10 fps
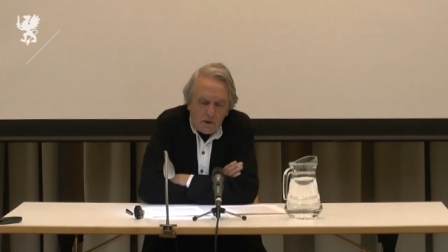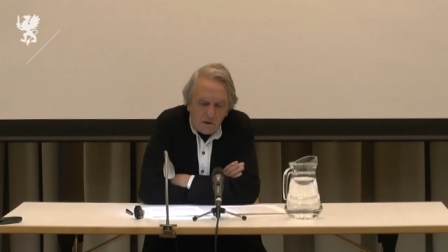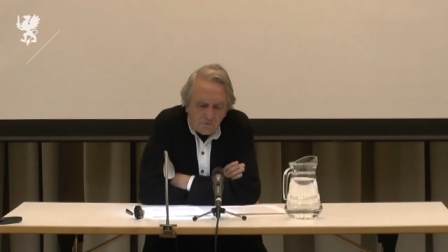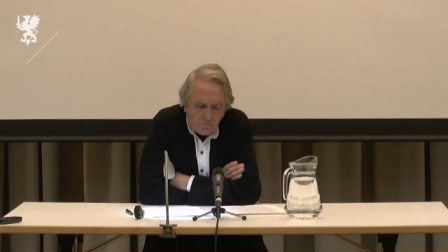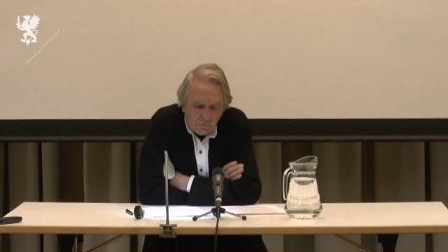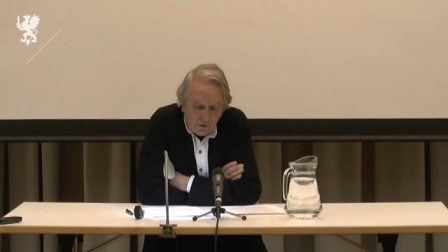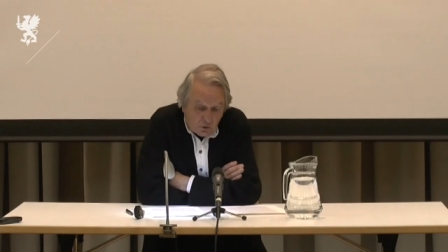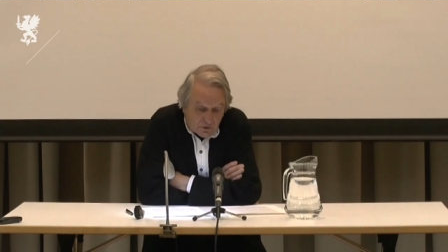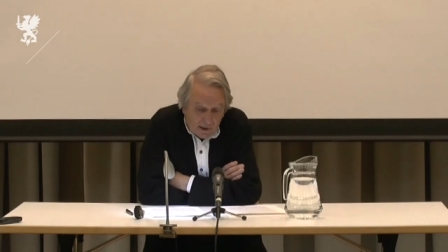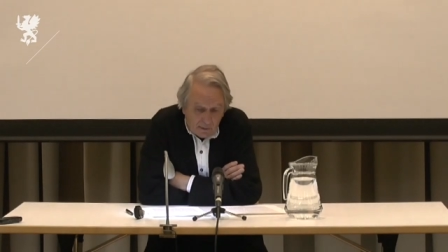live in a
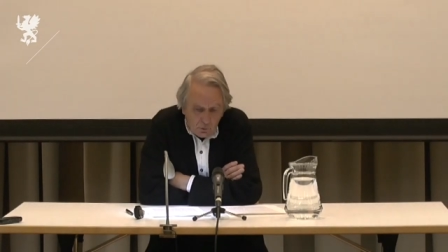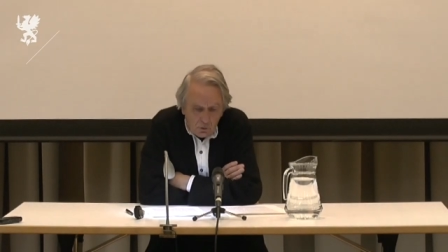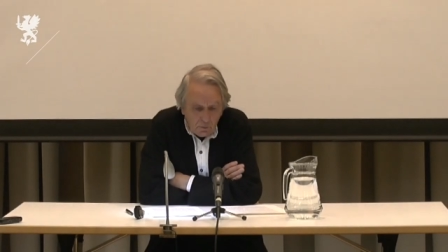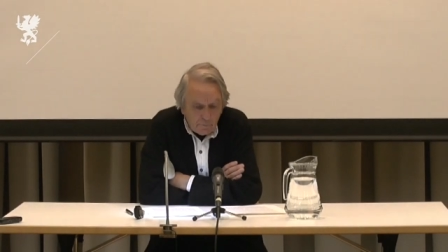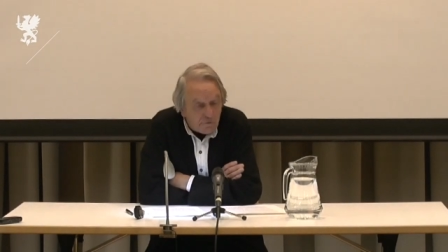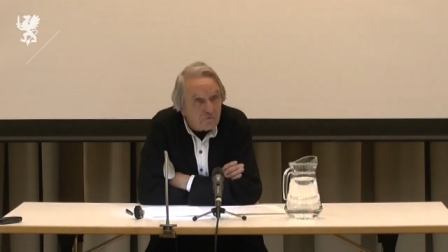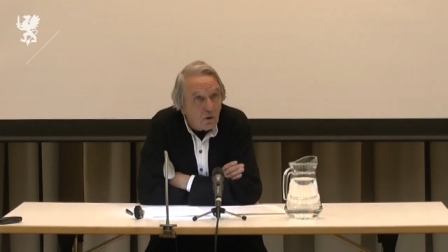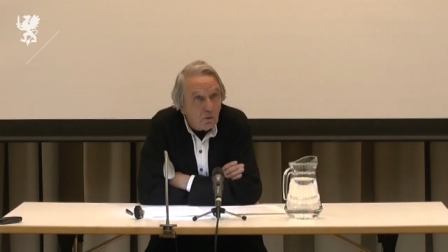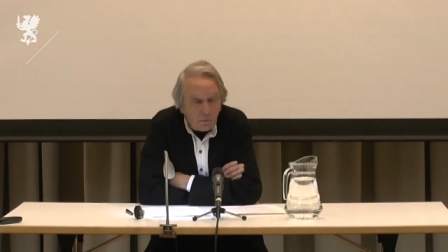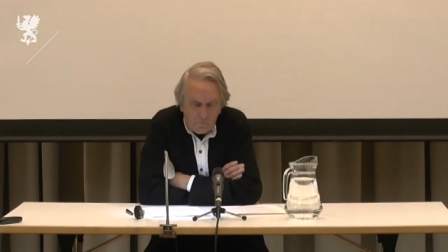time
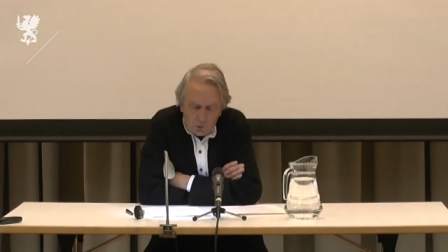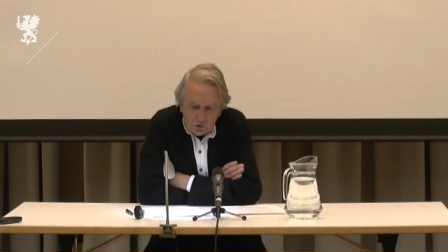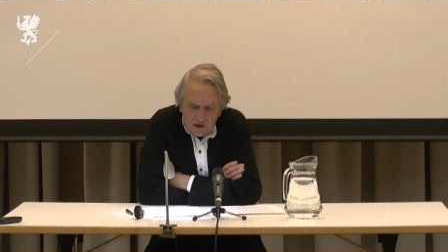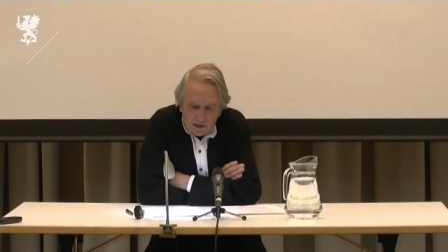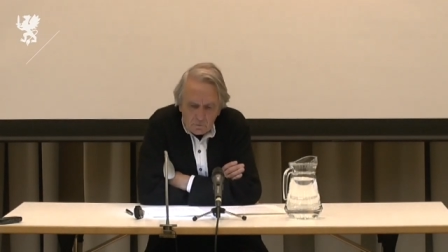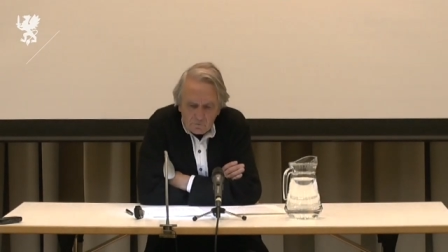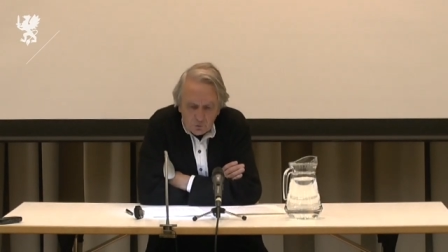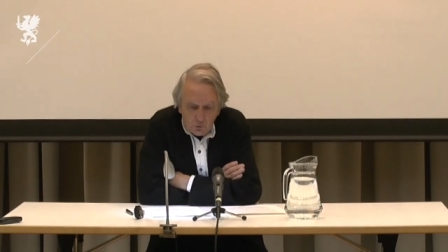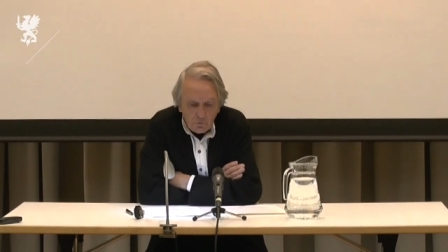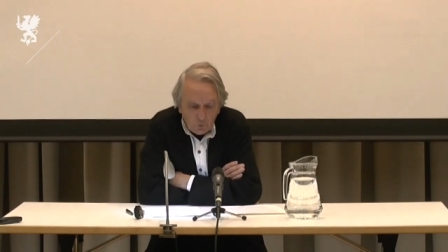before, a time of
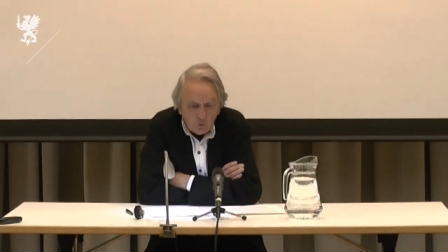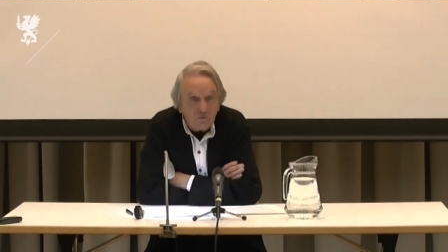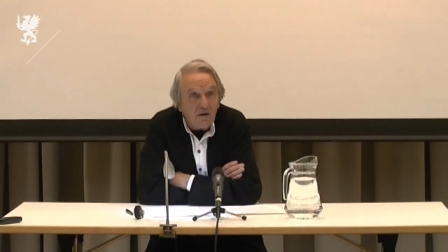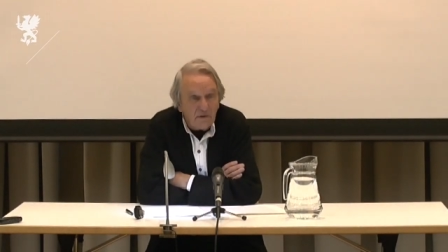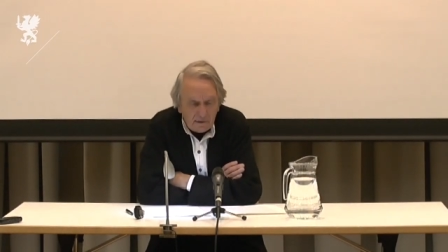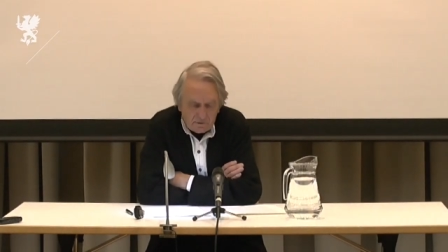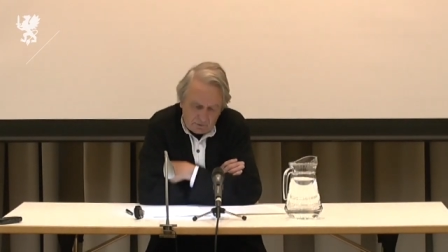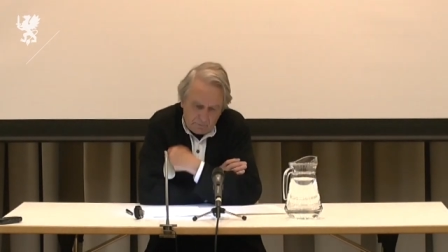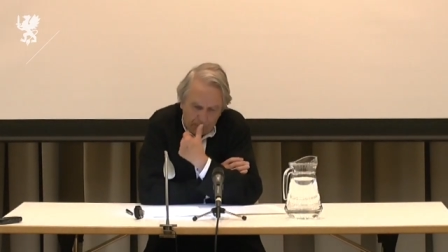the not yet.